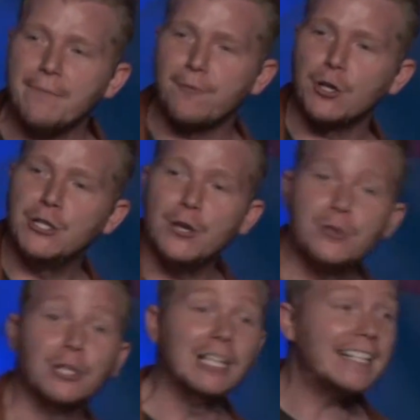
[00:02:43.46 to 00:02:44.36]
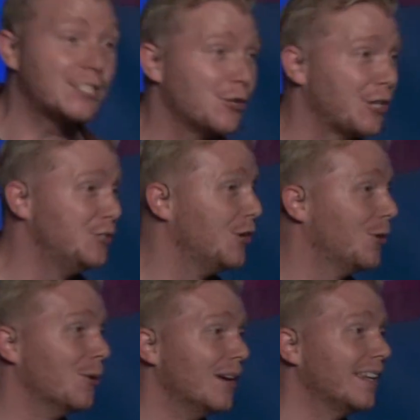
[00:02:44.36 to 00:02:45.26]
for you. The least you can
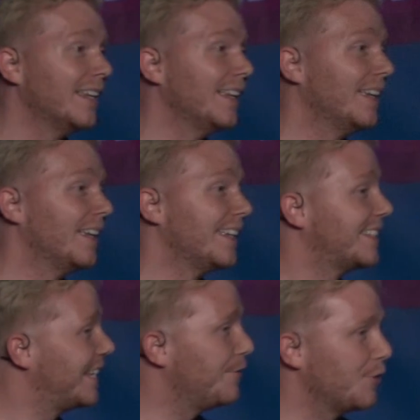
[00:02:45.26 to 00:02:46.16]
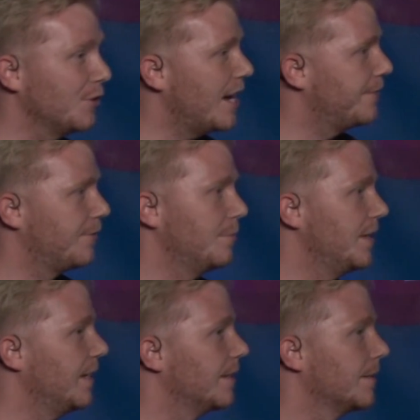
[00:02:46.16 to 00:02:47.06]
do is give your life for me.